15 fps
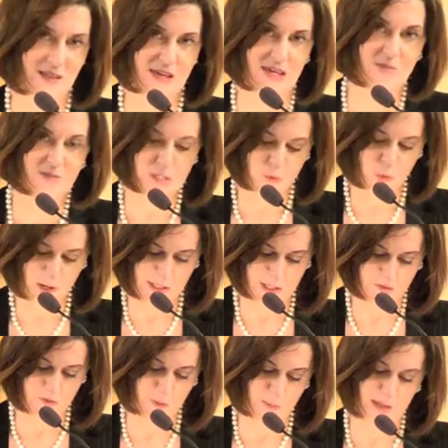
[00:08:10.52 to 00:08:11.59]
and in the empty
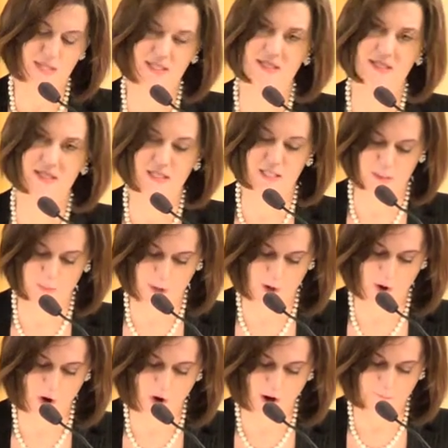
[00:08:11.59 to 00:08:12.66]
ones for me since
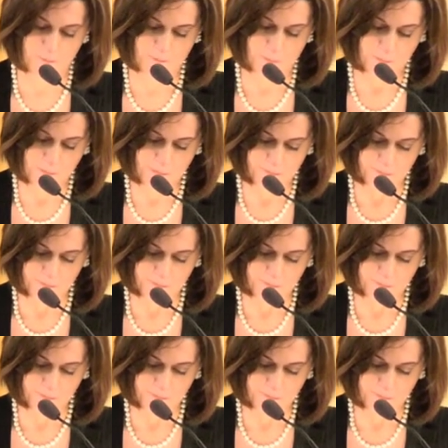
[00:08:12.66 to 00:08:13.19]
he's been gone,